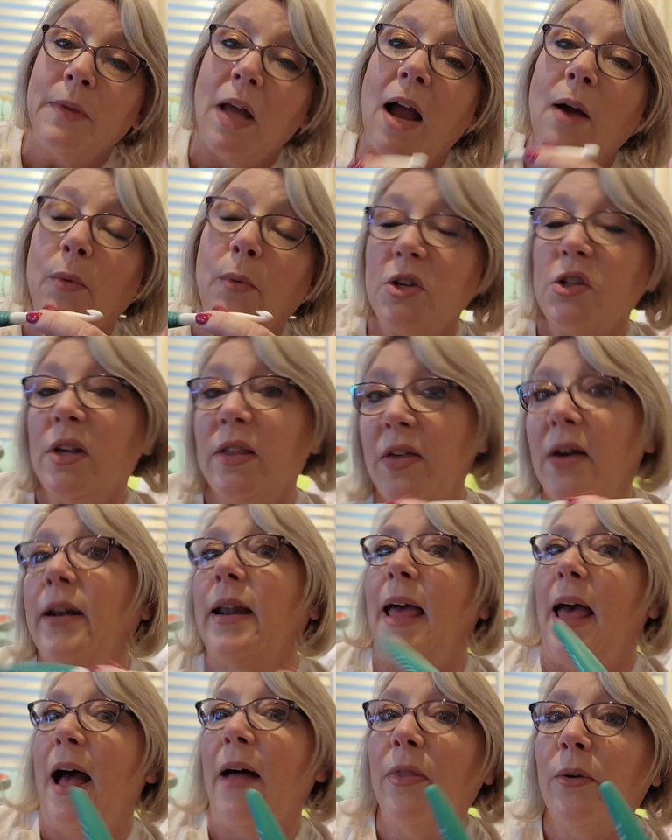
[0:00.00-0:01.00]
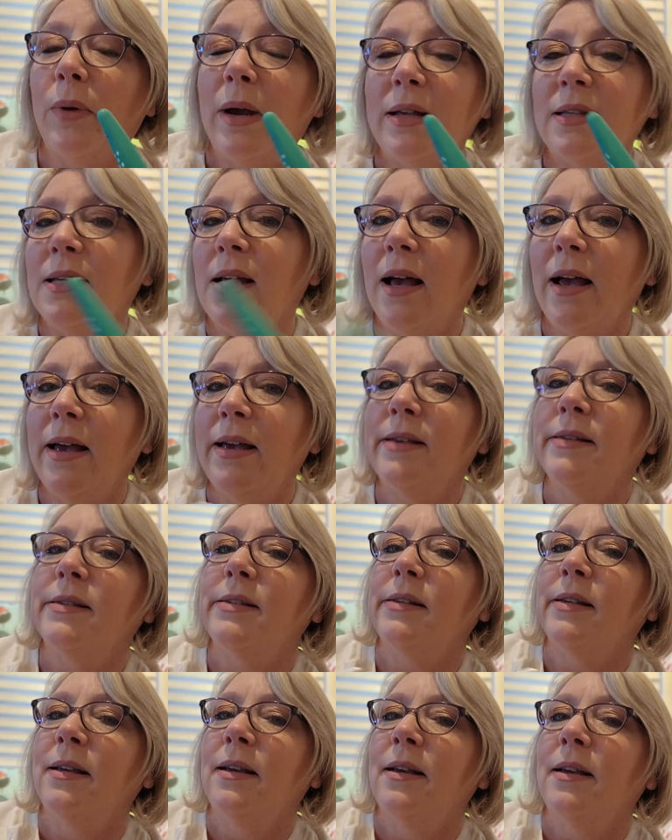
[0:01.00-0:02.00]
I originally thought I had the right
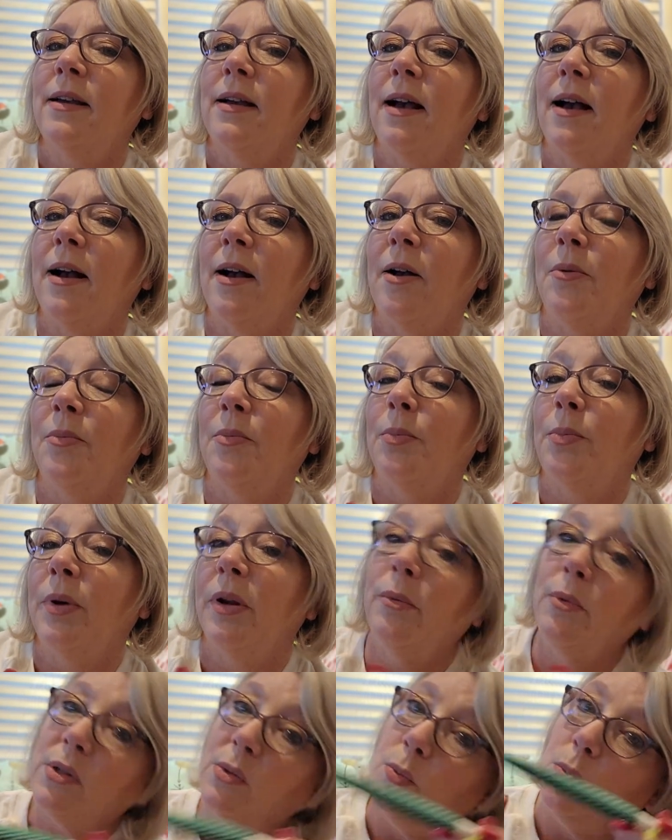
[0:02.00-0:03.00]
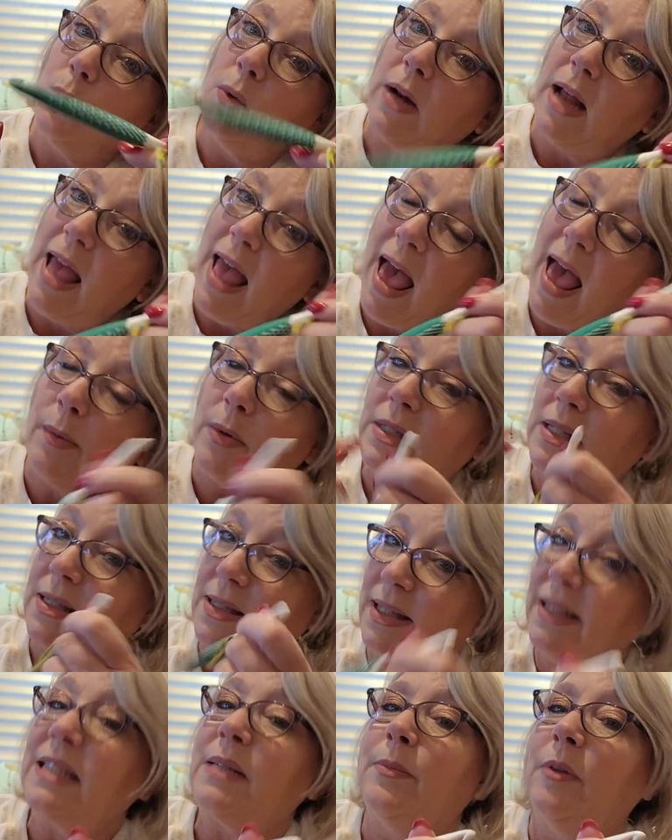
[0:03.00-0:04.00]
size, but it was, what I had was a
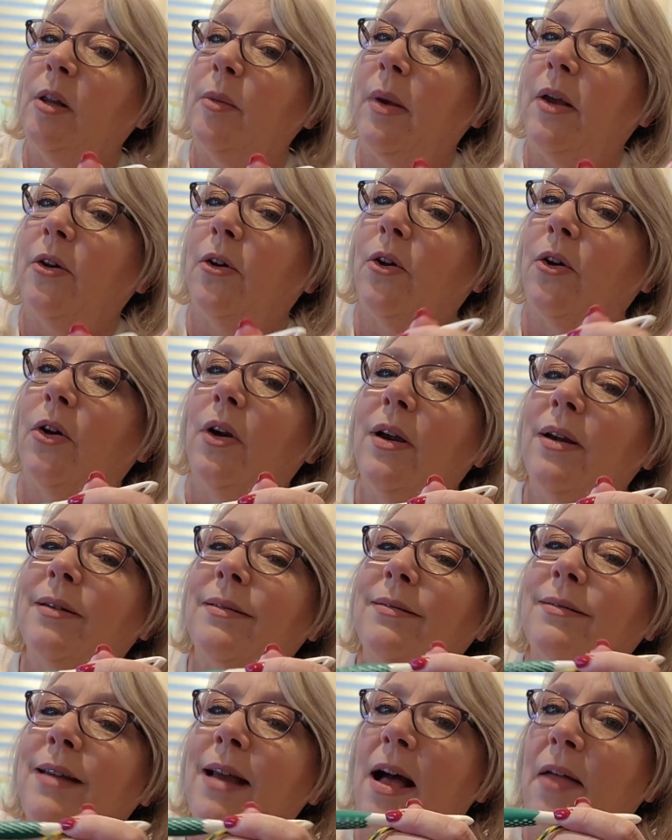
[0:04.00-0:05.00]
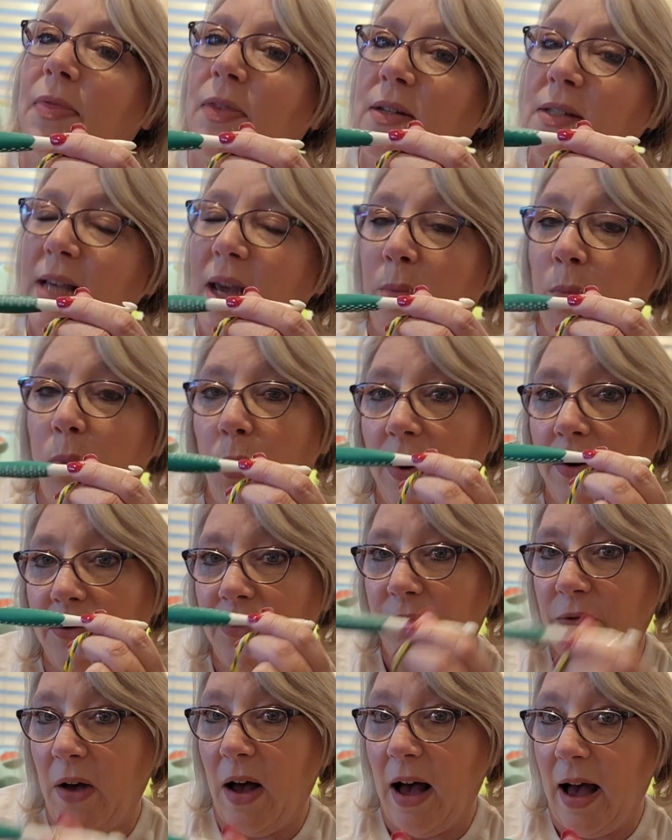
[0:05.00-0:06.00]
6 millimeter, not the
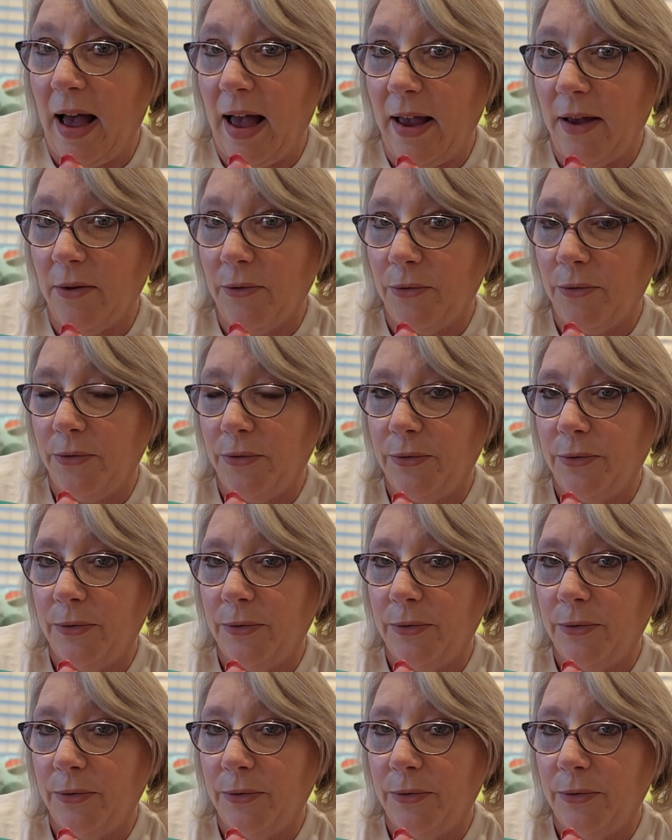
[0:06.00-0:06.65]
10.5.